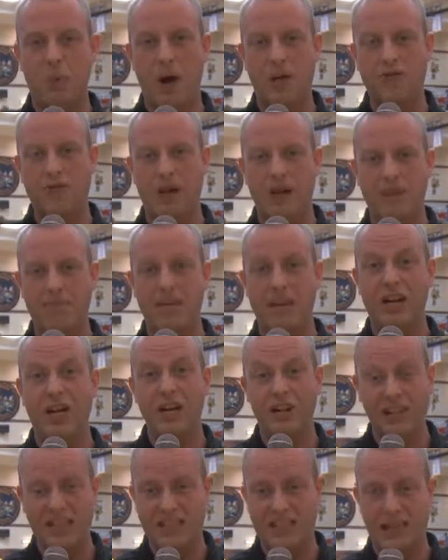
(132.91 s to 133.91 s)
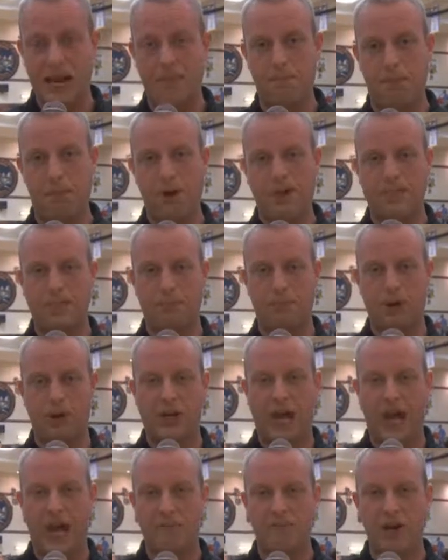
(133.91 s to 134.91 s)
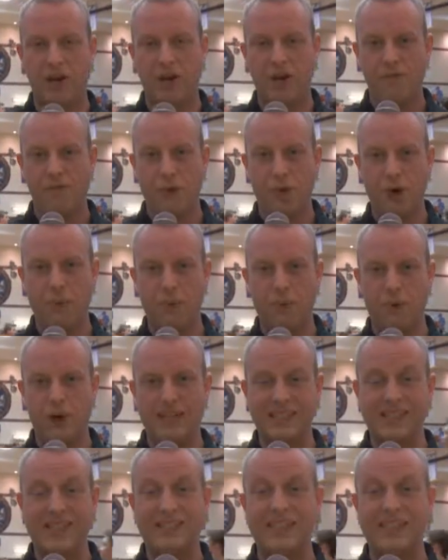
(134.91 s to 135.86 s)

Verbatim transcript: Watch for him, nearly 10 points per game for Prince.